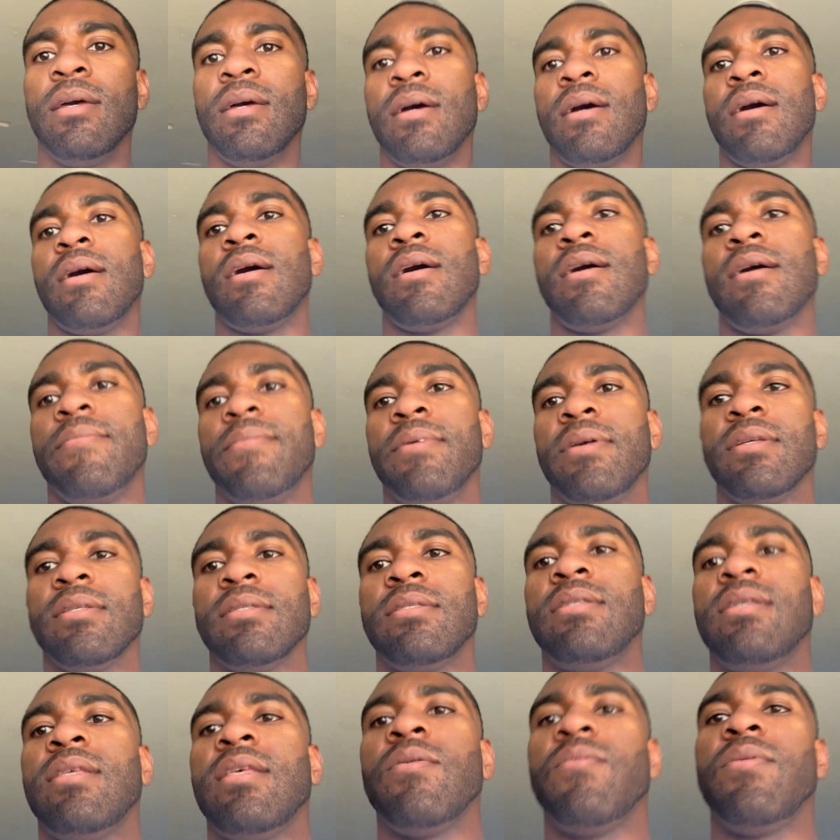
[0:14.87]
You can
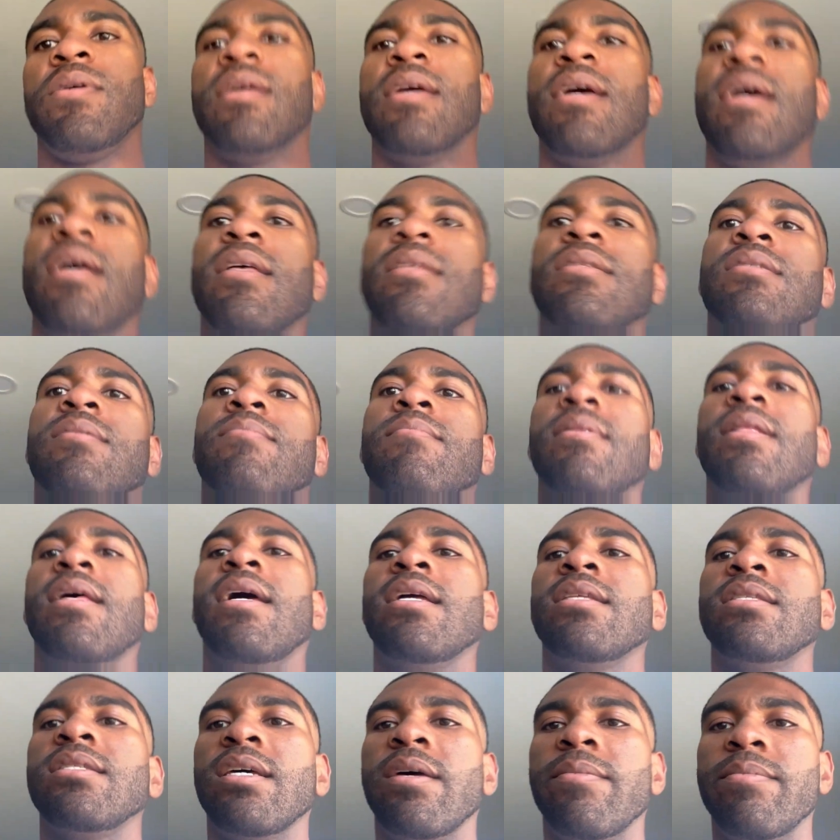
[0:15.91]
see that we got some
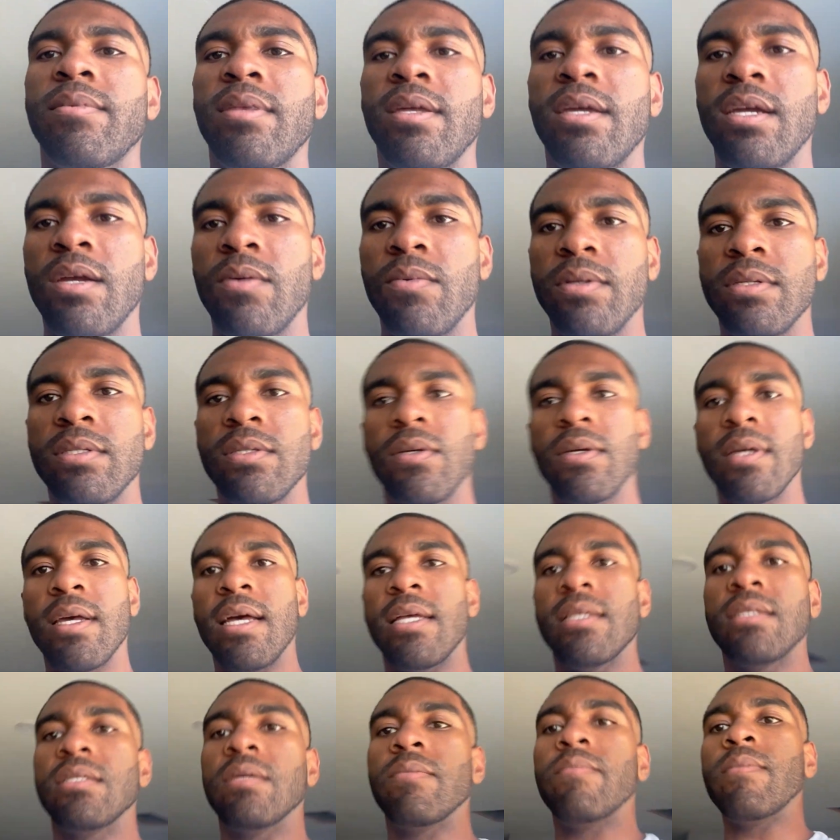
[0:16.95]
lights up there. We still
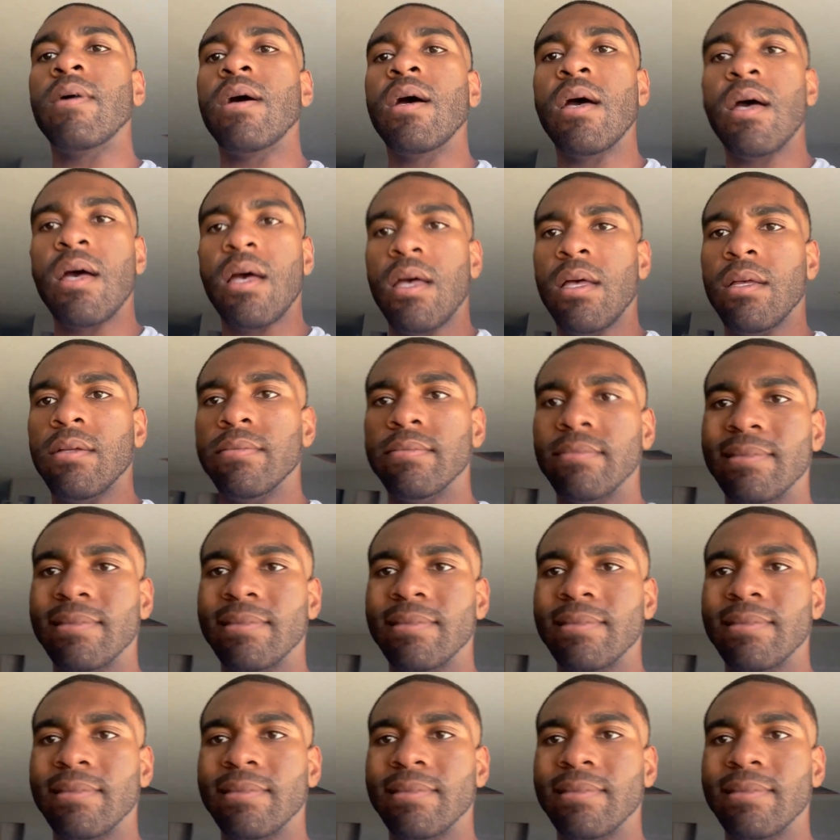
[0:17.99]
got some, what